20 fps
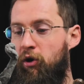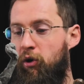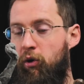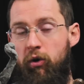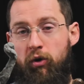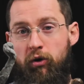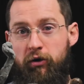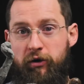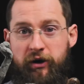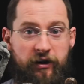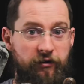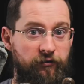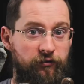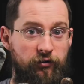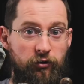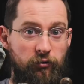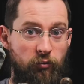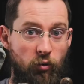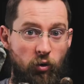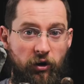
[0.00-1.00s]
or if
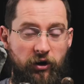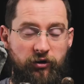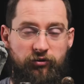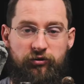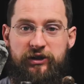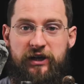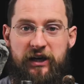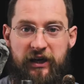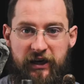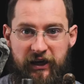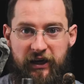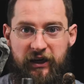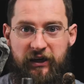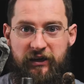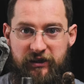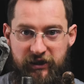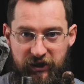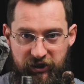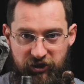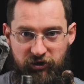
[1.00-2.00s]
you're more interested in
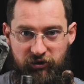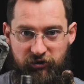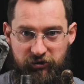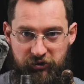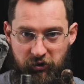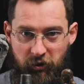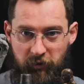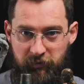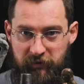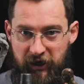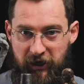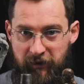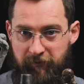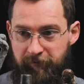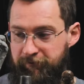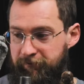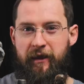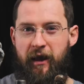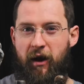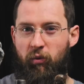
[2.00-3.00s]
digital sculpting.
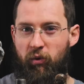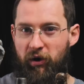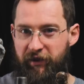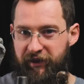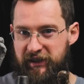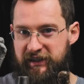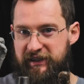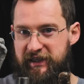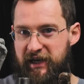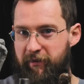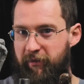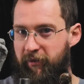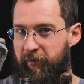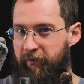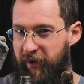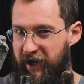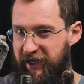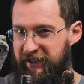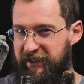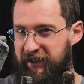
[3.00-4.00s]
Now, what this tip
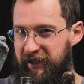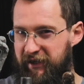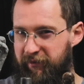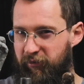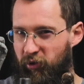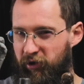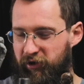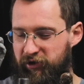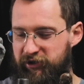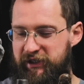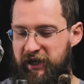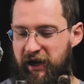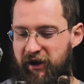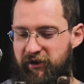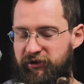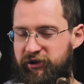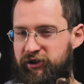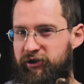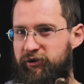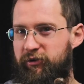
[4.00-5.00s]
basically boils down
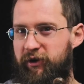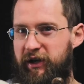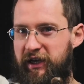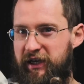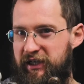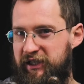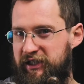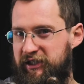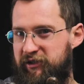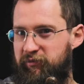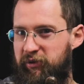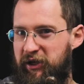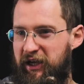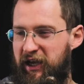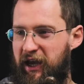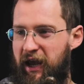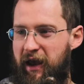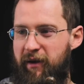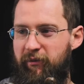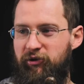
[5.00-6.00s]
to is
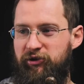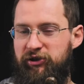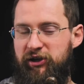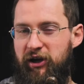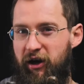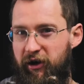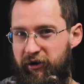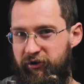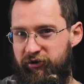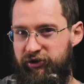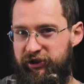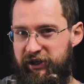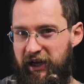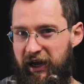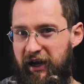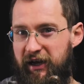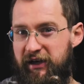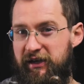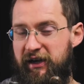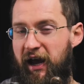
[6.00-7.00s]
being able to
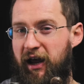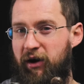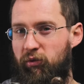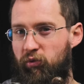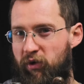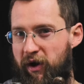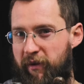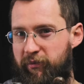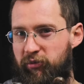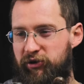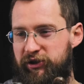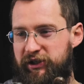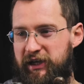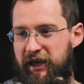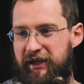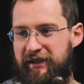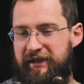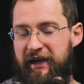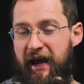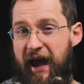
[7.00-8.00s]
understand and
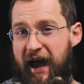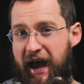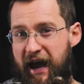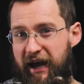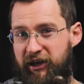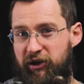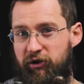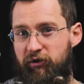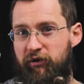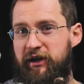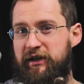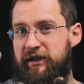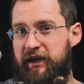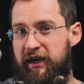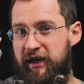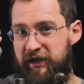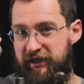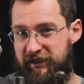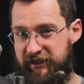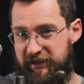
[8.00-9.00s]
represent accurate
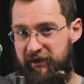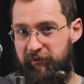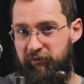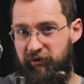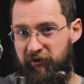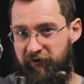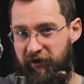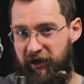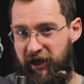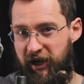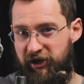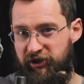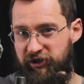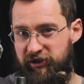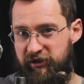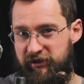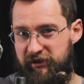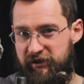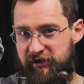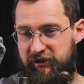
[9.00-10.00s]

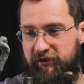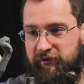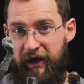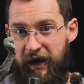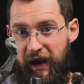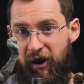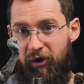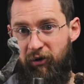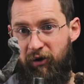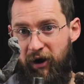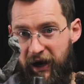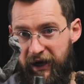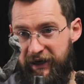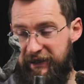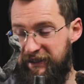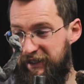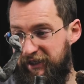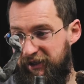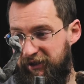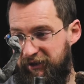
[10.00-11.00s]
simplifications. Now,
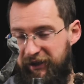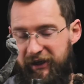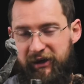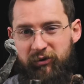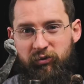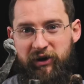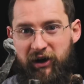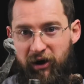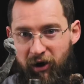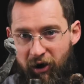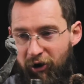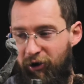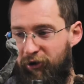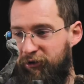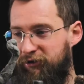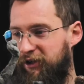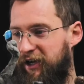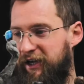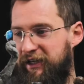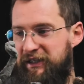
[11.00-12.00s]
ideally, we'd
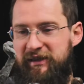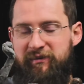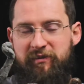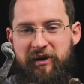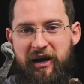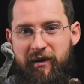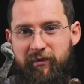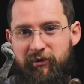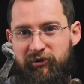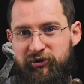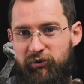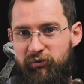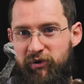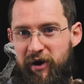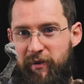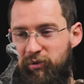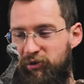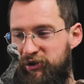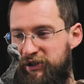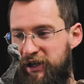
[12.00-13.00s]
all like to be able to
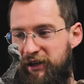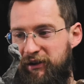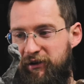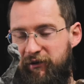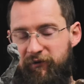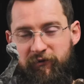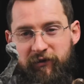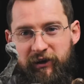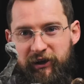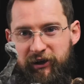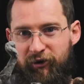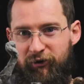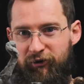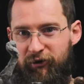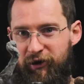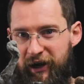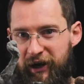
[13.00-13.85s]
represent the figure